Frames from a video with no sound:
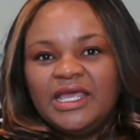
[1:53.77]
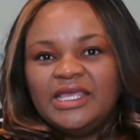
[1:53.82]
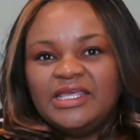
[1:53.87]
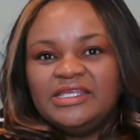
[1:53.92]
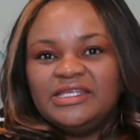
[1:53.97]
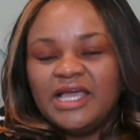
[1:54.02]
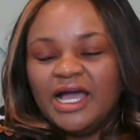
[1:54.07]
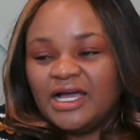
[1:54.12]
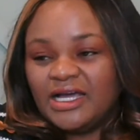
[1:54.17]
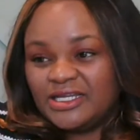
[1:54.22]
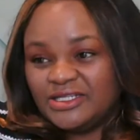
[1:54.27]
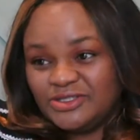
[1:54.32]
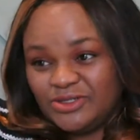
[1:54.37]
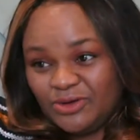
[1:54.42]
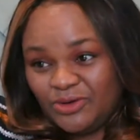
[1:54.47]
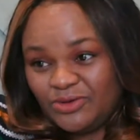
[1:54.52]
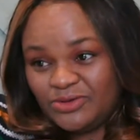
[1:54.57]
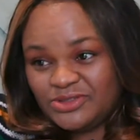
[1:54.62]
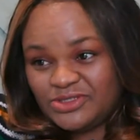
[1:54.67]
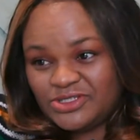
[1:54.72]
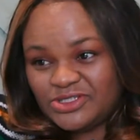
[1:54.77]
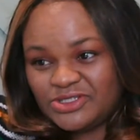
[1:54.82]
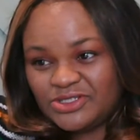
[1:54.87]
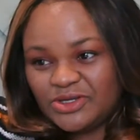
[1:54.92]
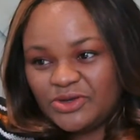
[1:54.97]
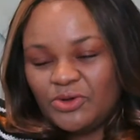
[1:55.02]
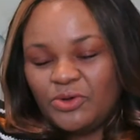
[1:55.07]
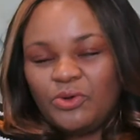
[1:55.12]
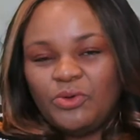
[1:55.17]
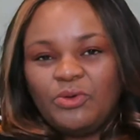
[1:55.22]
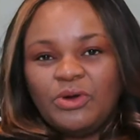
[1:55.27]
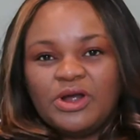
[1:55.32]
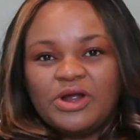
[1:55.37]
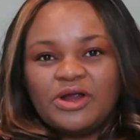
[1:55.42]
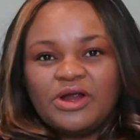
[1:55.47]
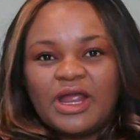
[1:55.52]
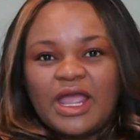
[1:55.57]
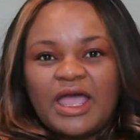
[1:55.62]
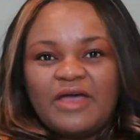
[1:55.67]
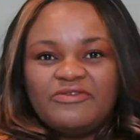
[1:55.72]
young adults who
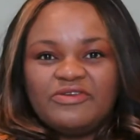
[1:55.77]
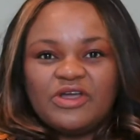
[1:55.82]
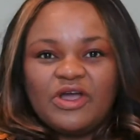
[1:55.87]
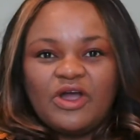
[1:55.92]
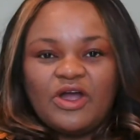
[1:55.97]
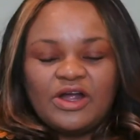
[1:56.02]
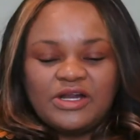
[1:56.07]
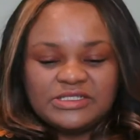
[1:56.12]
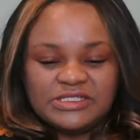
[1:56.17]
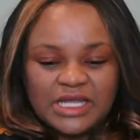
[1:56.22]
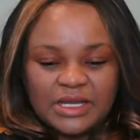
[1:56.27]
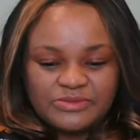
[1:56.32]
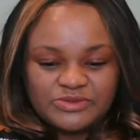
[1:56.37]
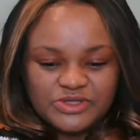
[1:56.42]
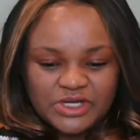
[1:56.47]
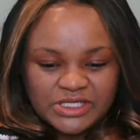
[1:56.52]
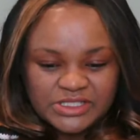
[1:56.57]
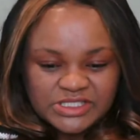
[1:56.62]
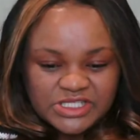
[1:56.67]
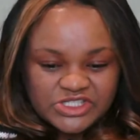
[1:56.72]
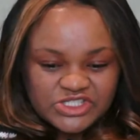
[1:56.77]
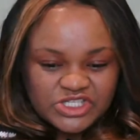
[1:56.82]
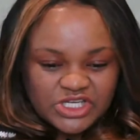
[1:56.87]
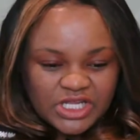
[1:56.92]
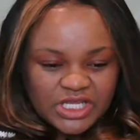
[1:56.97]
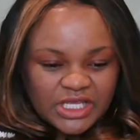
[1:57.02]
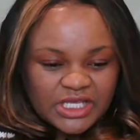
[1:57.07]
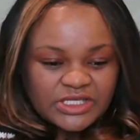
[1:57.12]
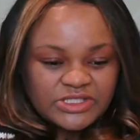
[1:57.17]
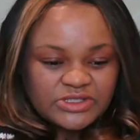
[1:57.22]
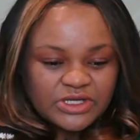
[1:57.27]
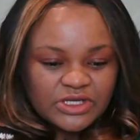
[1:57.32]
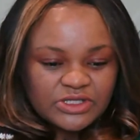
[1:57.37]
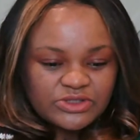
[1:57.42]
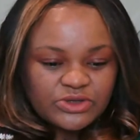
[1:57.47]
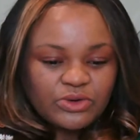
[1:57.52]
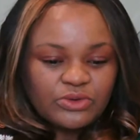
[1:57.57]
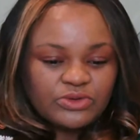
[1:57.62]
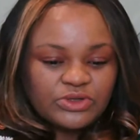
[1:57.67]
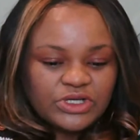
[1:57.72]
are having a hard time transitioning into
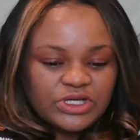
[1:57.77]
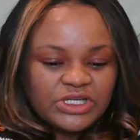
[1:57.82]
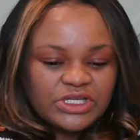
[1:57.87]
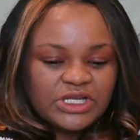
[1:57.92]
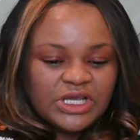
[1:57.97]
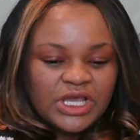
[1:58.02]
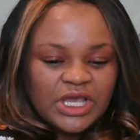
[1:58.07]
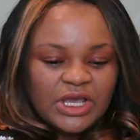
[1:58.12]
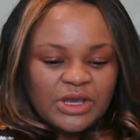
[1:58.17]
adulthood.